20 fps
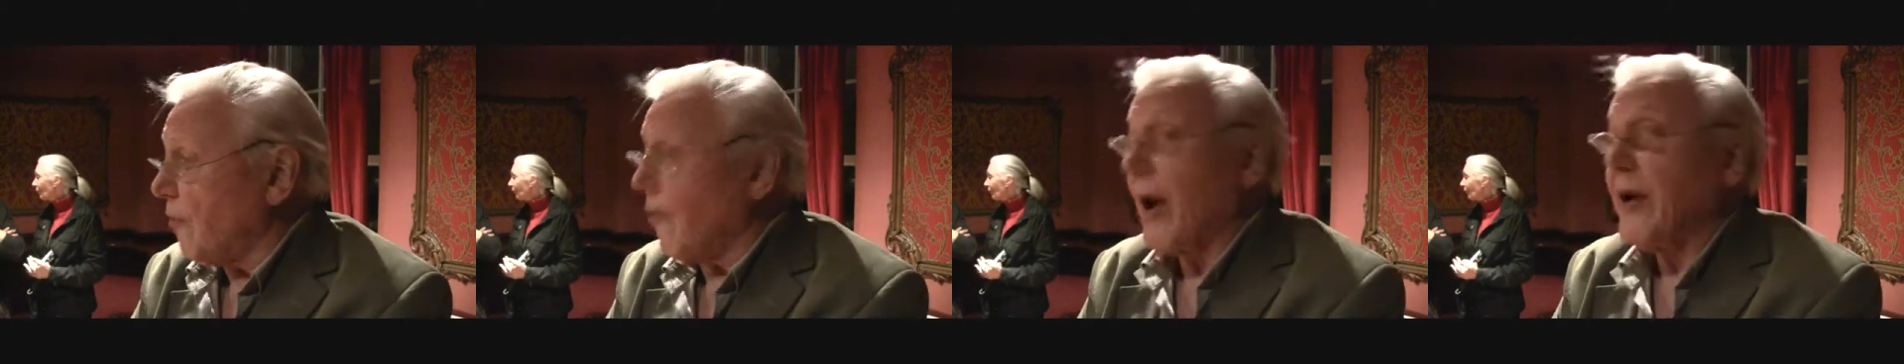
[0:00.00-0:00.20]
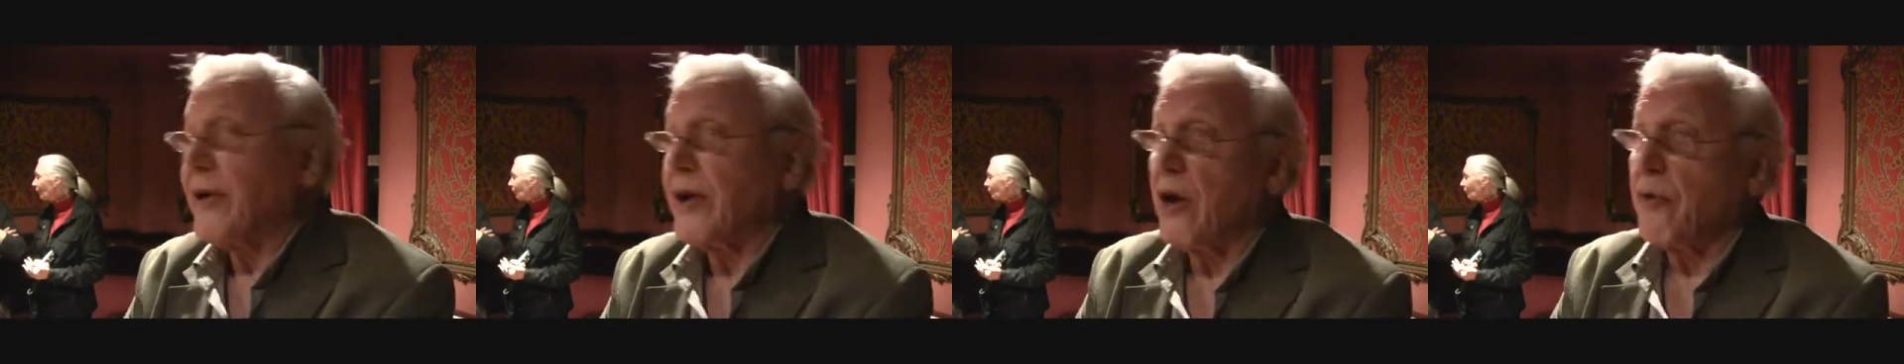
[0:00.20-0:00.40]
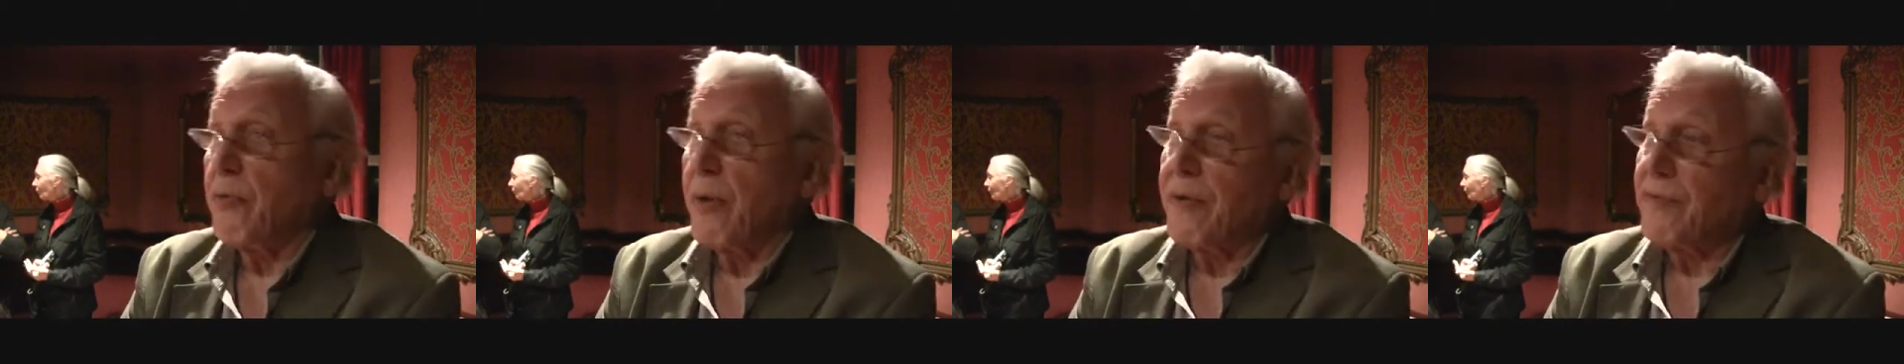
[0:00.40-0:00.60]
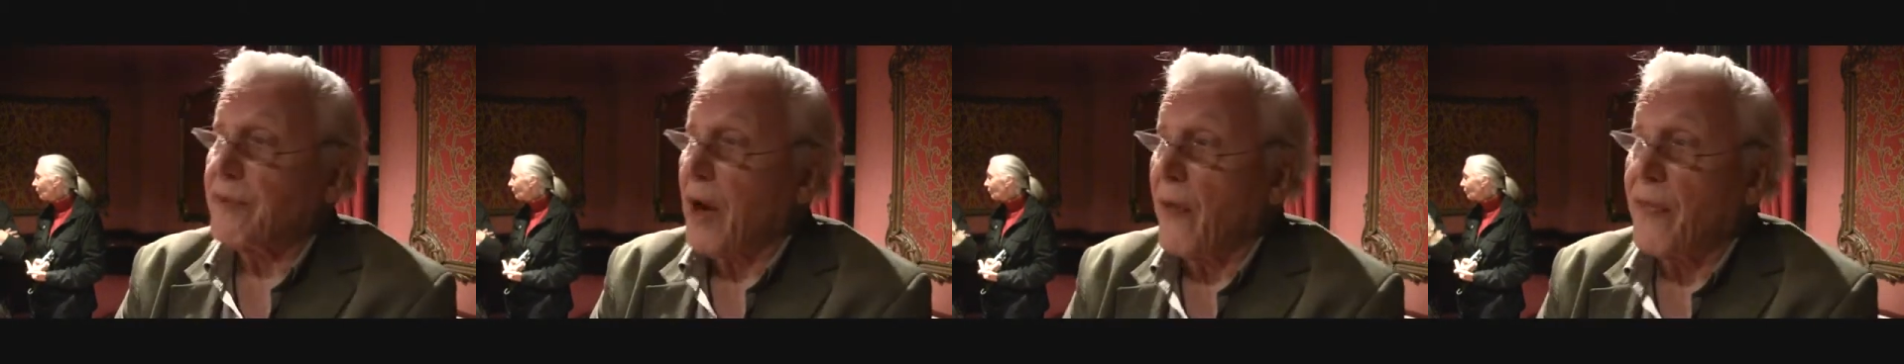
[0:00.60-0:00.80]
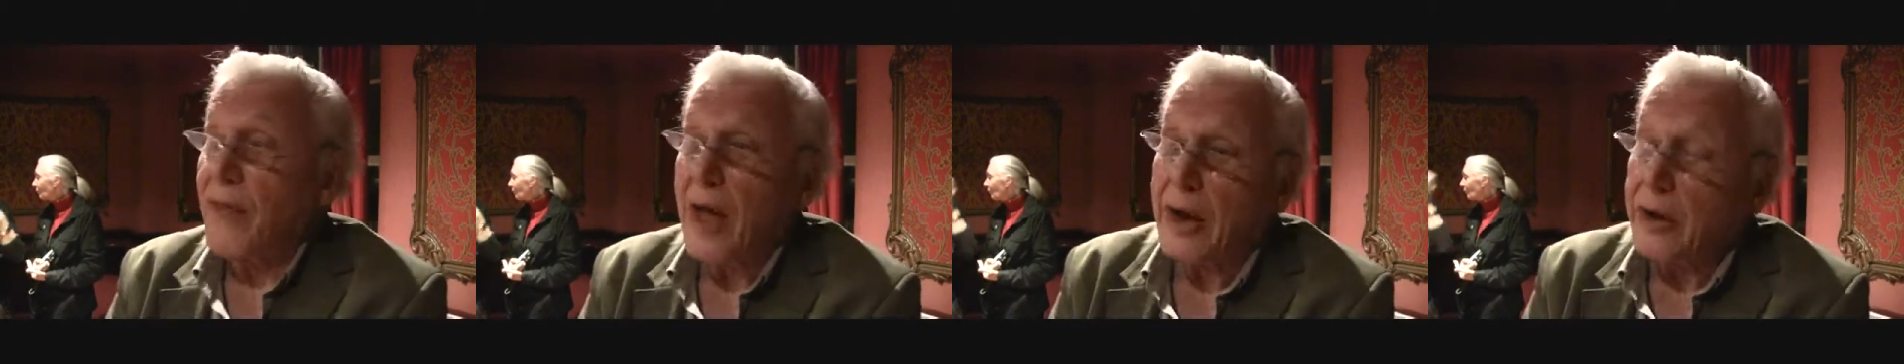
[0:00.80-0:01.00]
righto, we've
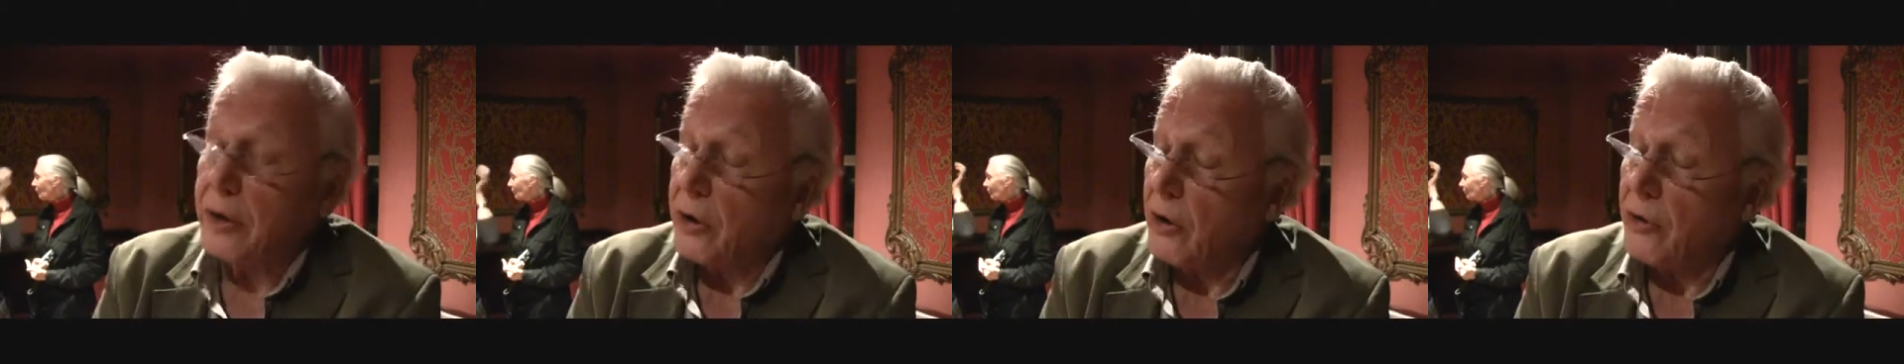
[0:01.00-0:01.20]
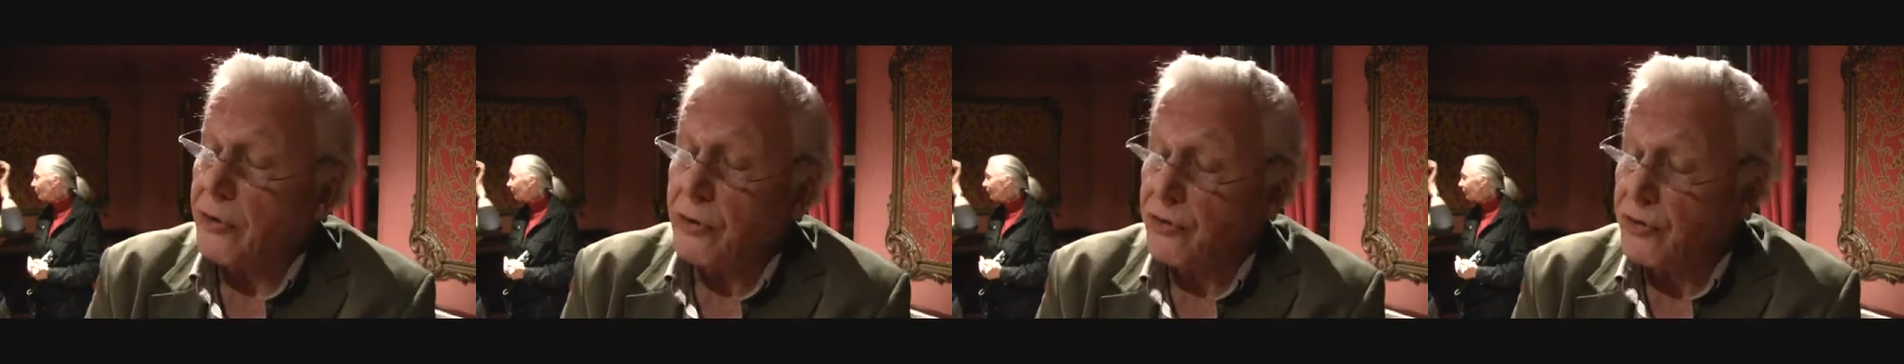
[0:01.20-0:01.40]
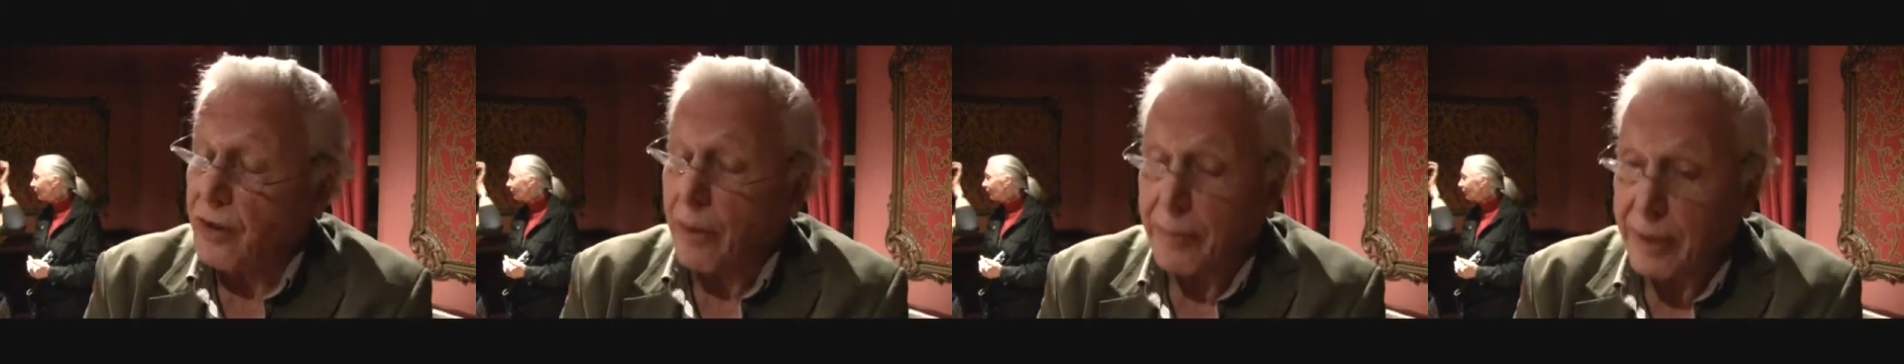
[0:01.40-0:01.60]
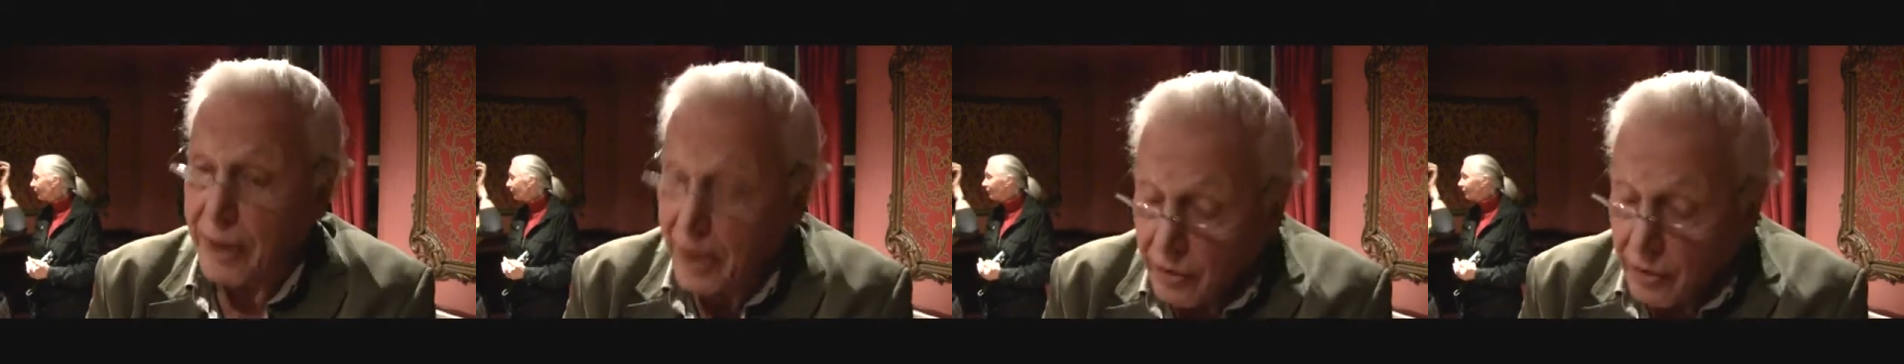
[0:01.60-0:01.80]
done that and go and do something